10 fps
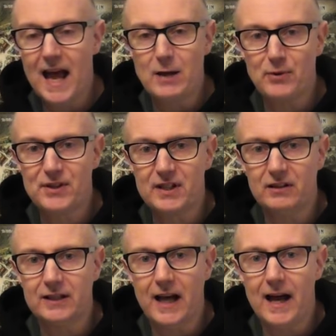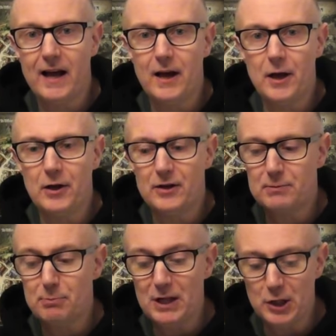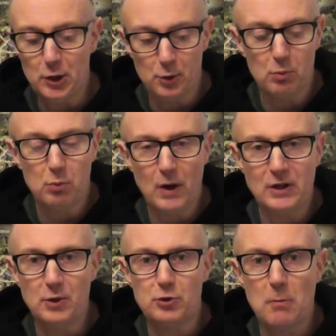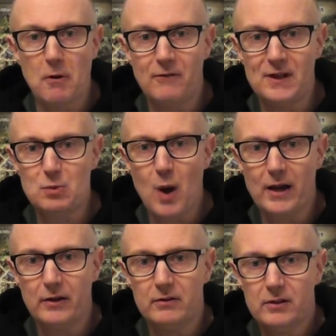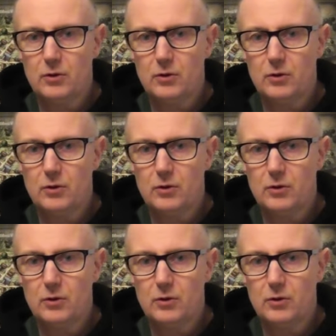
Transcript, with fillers: ahead with Sildar and meet you when you drop off this wagon.